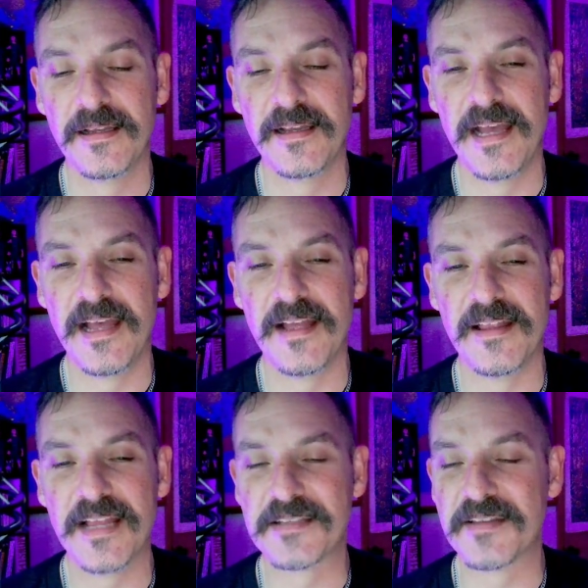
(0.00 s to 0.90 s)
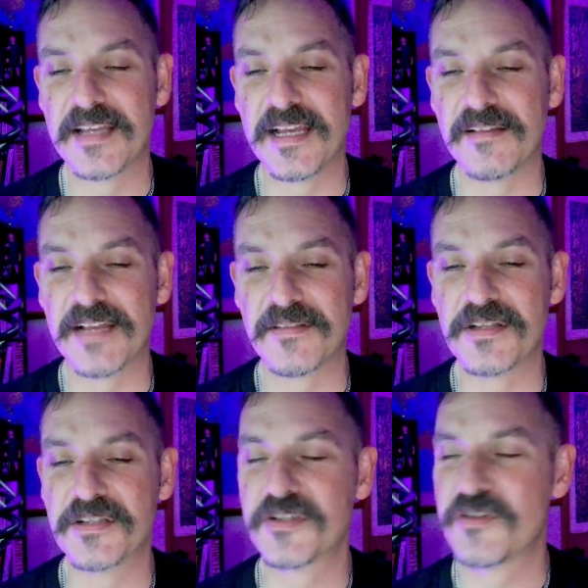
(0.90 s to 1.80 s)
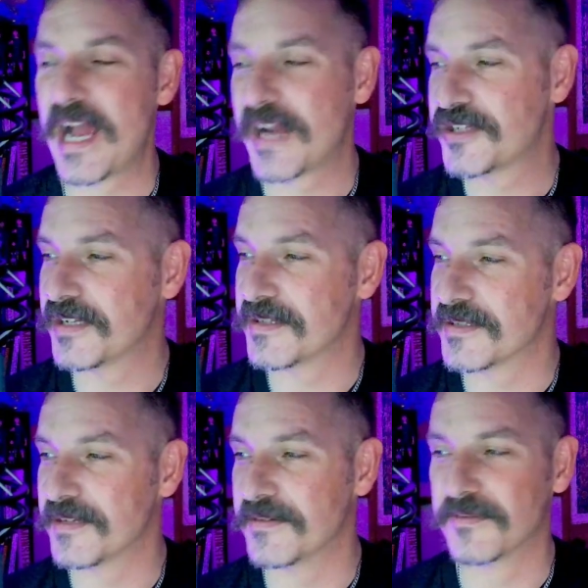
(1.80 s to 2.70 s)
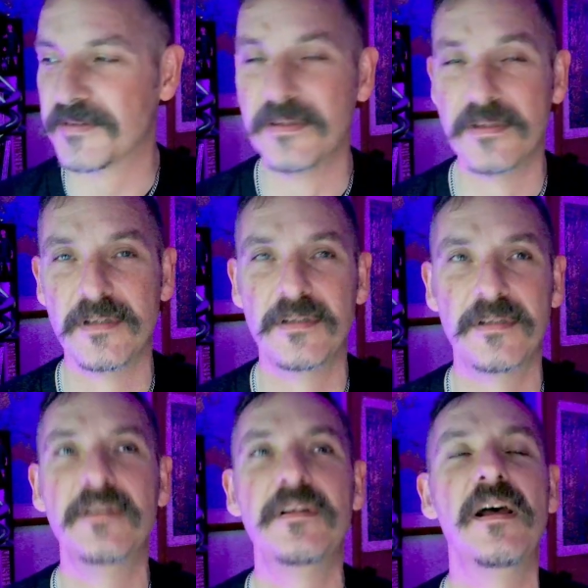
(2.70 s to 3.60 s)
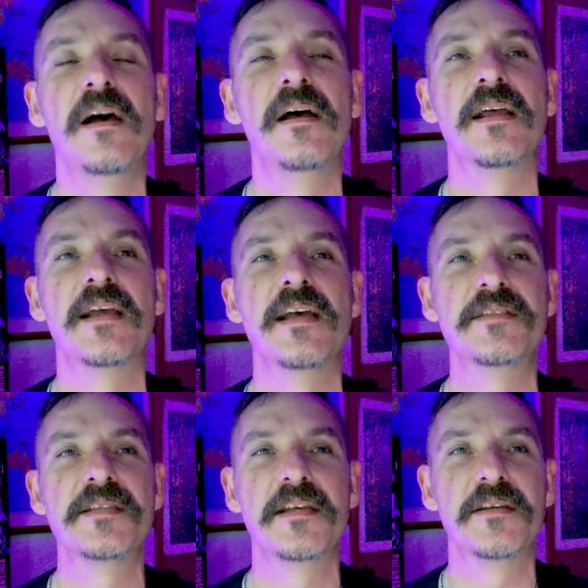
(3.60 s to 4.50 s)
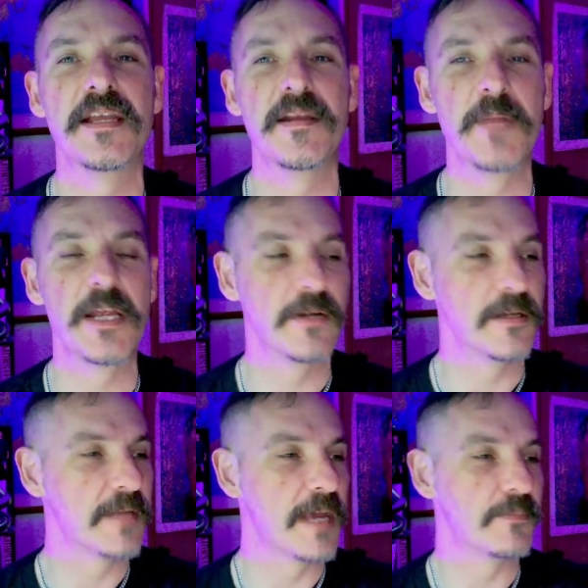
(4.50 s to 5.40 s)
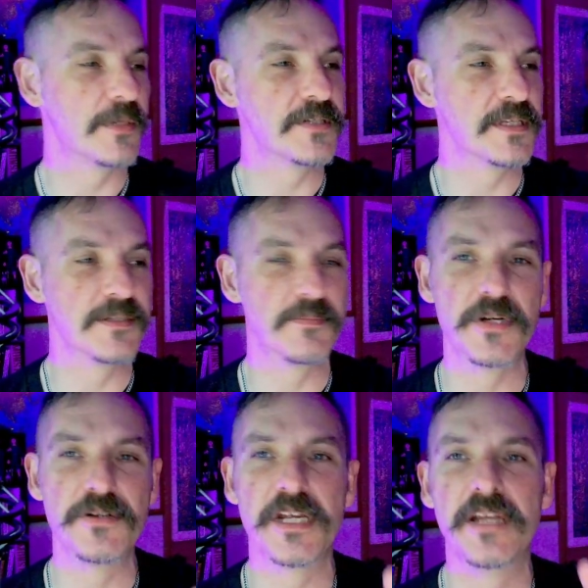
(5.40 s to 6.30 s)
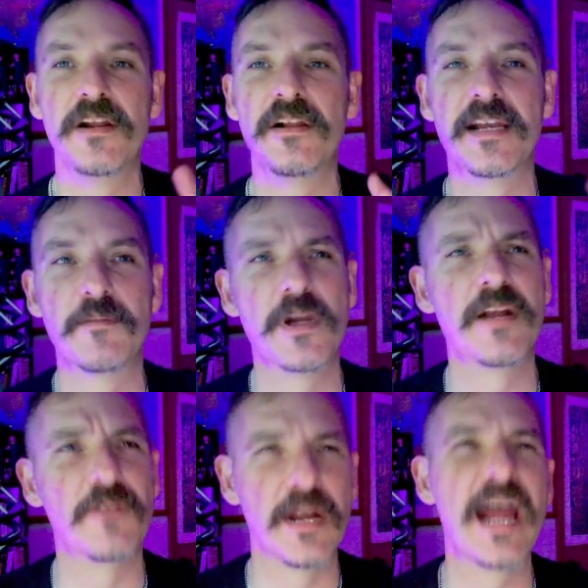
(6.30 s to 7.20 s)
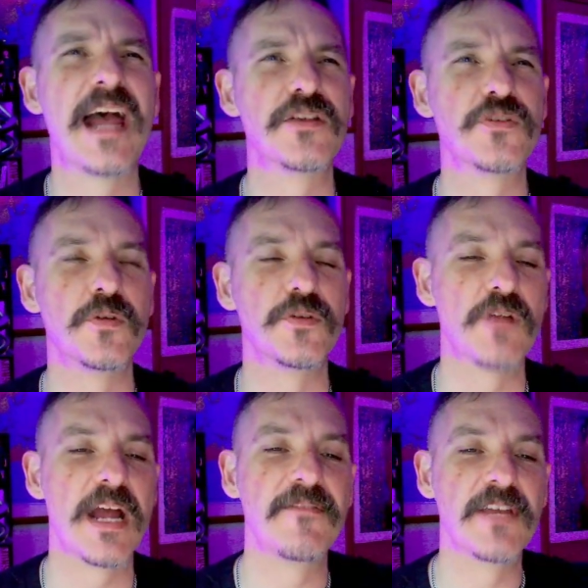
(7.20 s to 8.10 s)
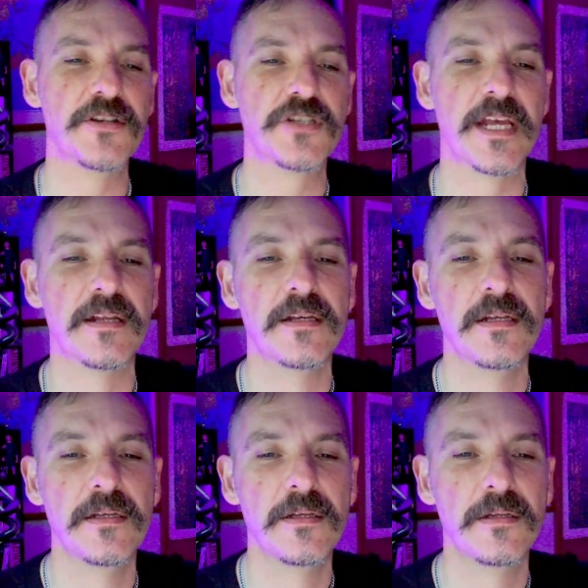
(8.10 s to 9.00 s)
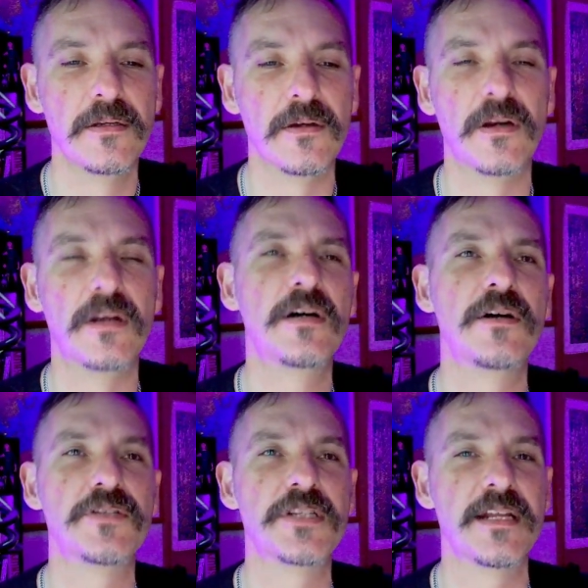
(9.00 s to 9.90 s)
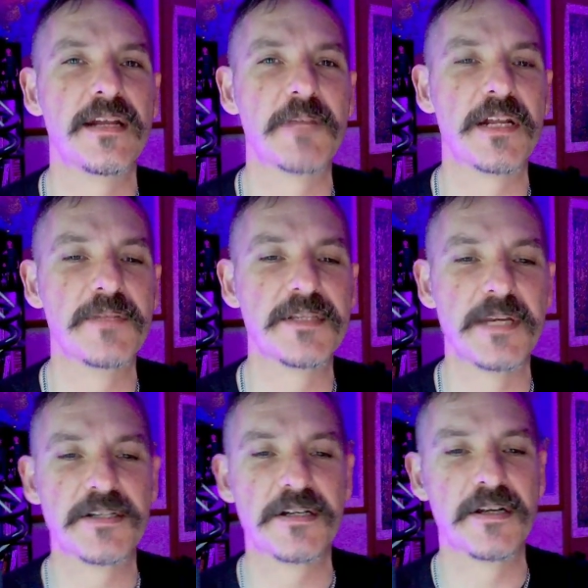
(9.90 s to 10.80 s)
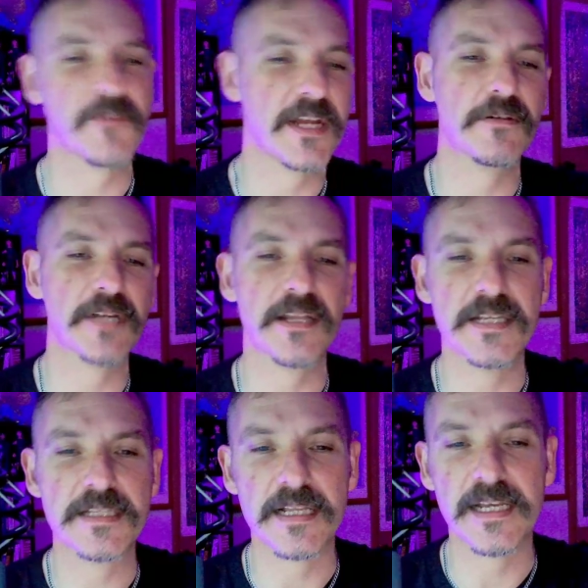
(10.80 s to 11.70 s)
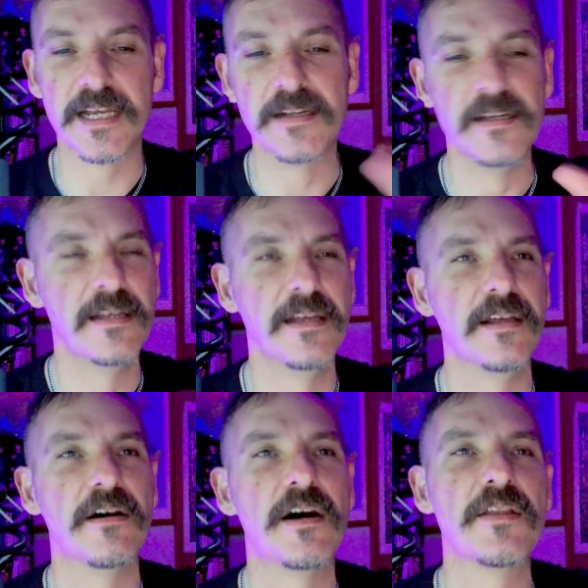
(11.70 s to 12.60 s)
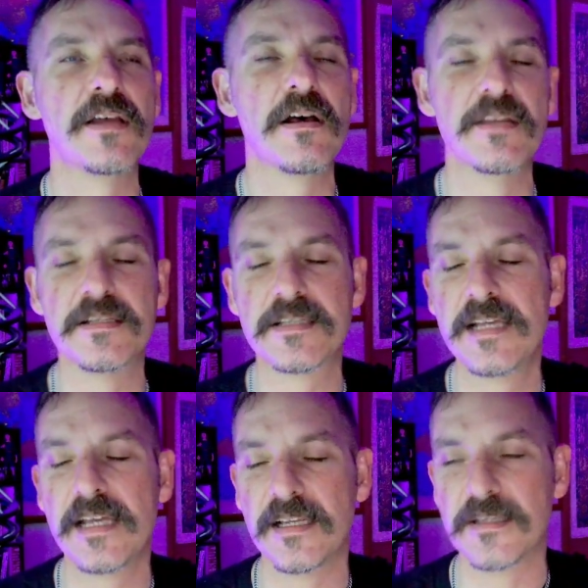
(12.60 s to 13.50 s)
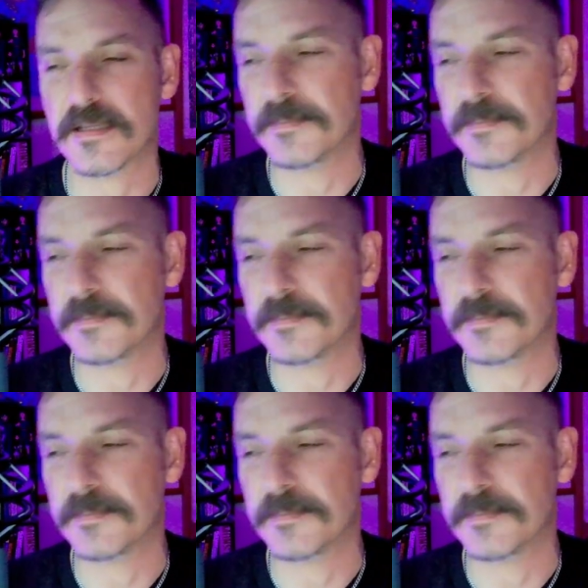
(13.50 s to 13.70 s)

And that's the thing, like the distractions of, oh, that guy's tailgating me, or that person's merging, you know, like whatever actual driving shit, or, oh shit, I'm going to miss my turn if I don't get in this lane. You know, all these things